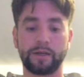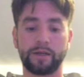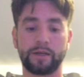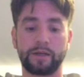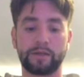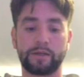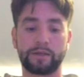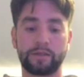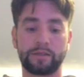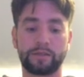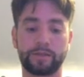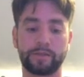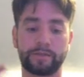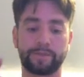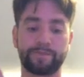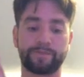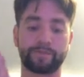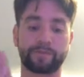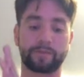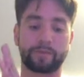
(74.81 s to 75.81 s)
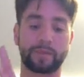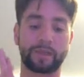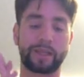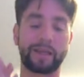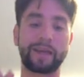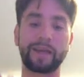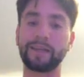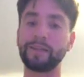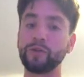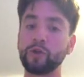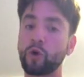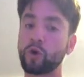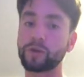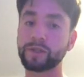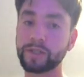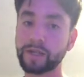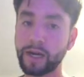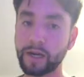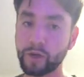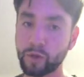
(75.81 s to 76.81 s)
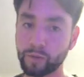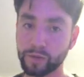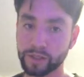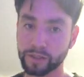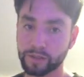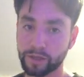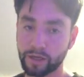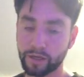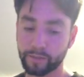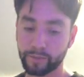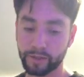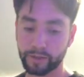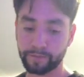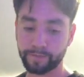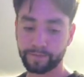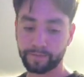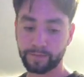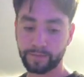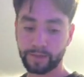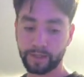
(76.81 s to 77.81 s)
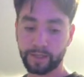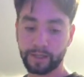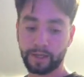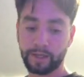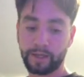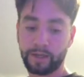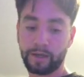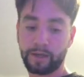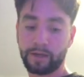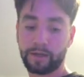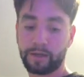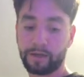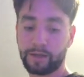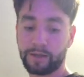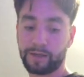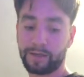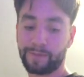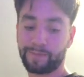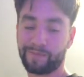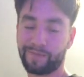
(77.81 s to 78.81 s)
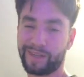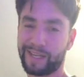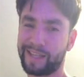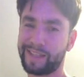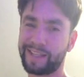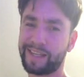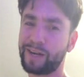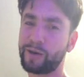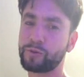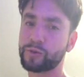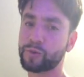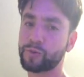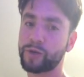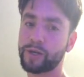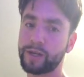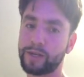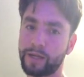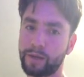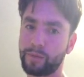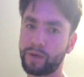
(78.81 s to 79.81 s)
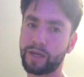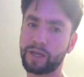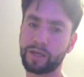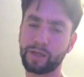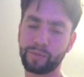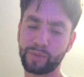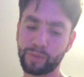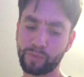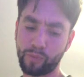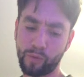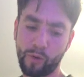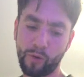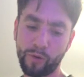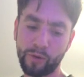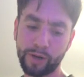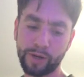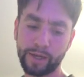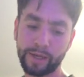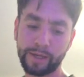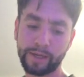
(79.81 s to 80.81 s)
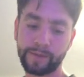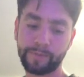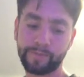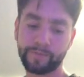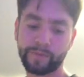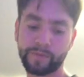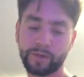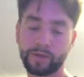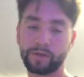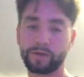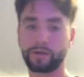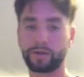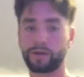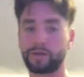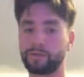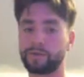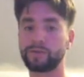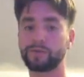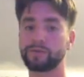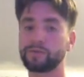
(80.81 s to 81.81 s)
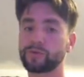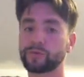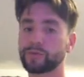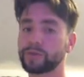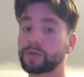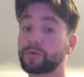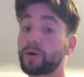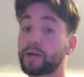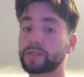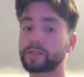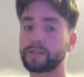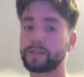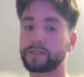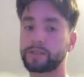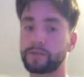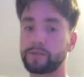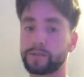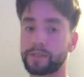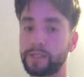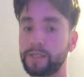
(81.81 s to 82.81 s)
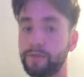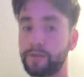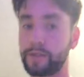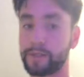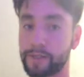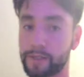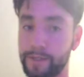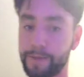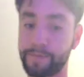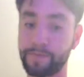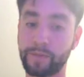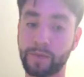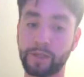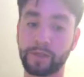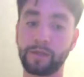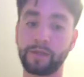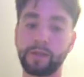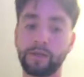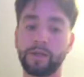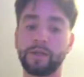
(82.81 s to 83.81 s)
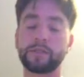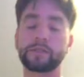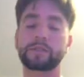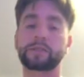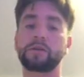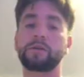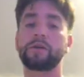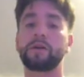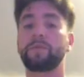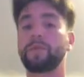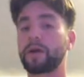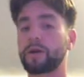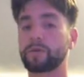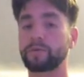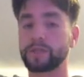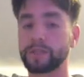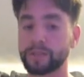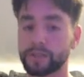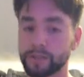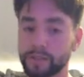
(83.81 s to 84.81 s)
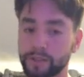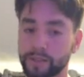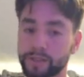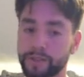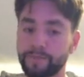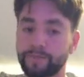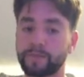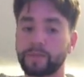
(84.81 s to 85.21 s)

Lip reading: Nor did I know what to talk about. And then I was worried, am I going to be boring? I mean, who's really watching these shows anyways, right? So in my research,